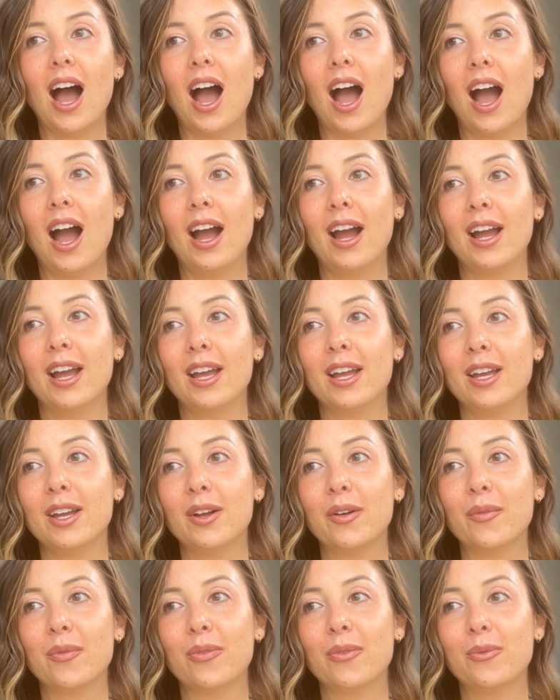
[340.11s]

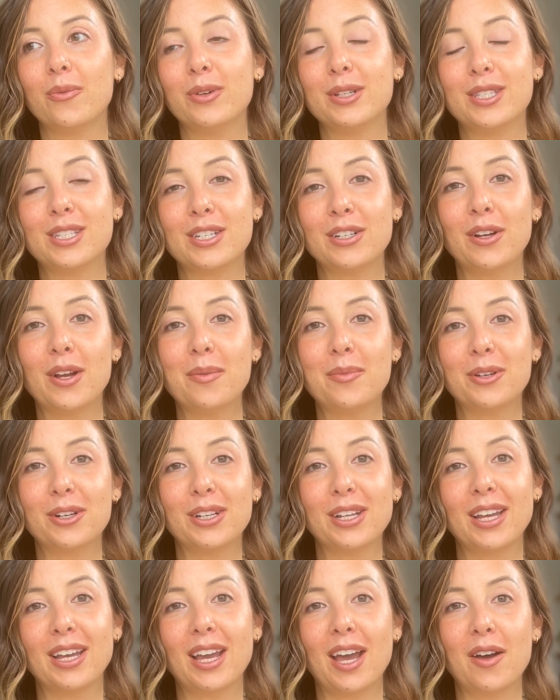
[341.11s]
I was still able to
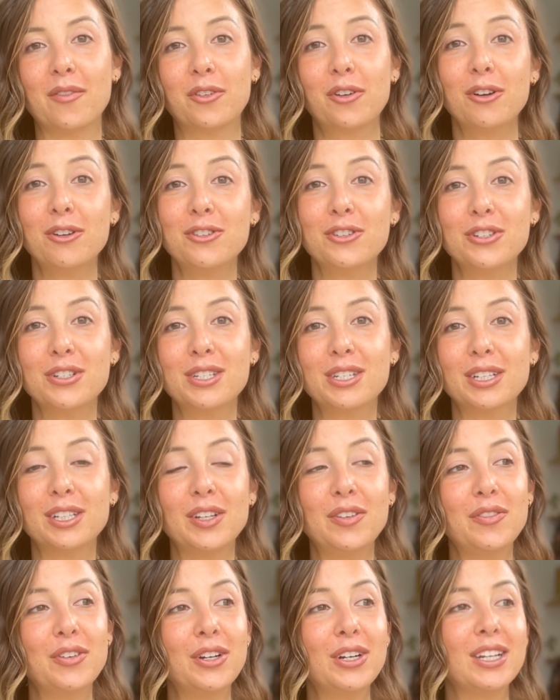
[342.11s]
have groceries
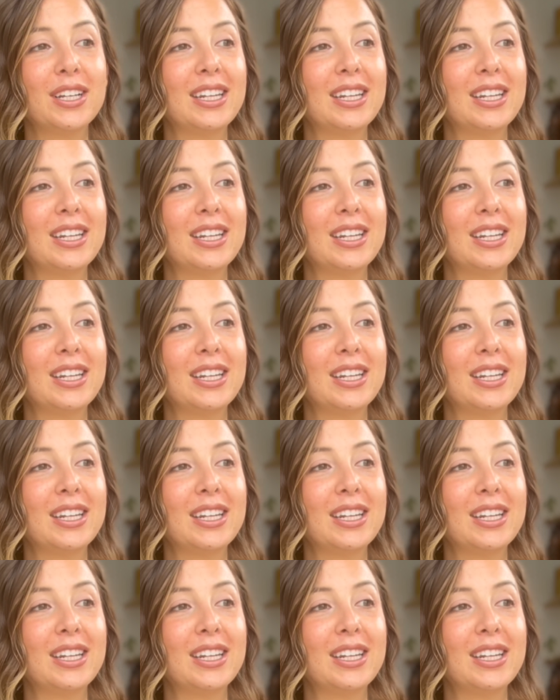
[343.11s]
delivered.